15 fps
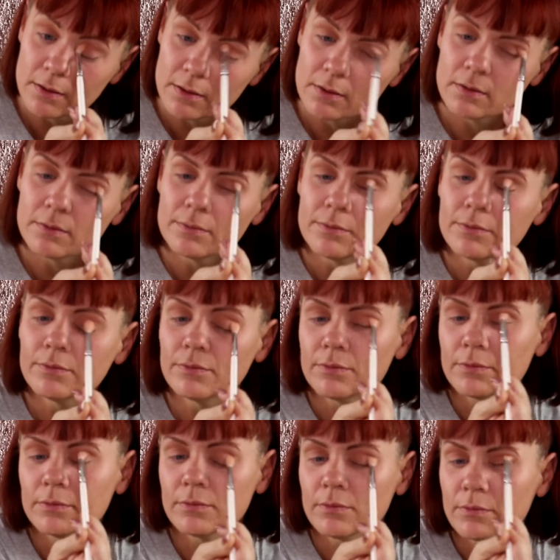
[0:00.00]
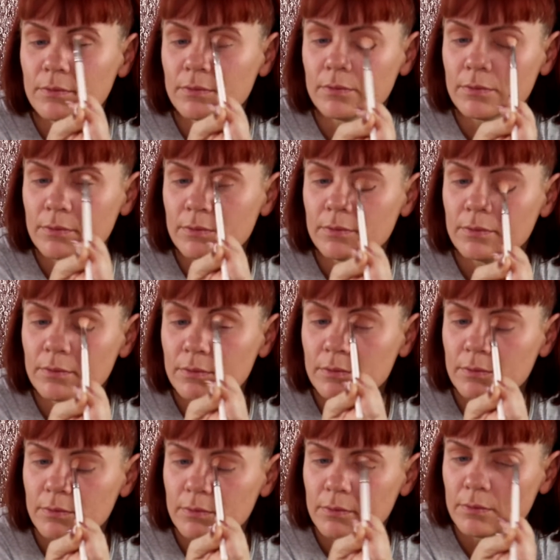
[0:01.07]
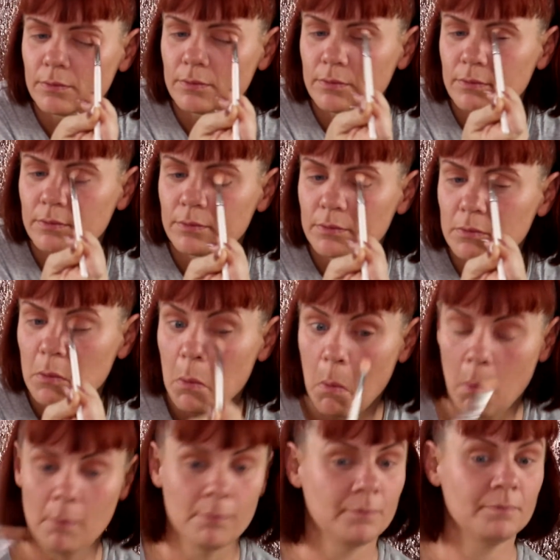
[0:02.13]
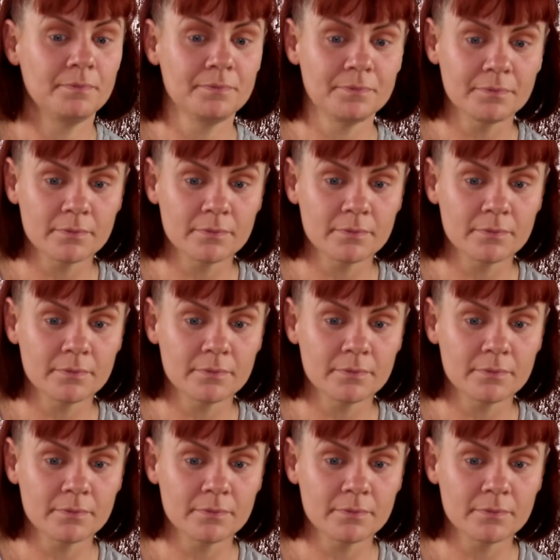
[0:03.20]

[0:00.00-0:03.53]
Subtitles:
(no one is talking)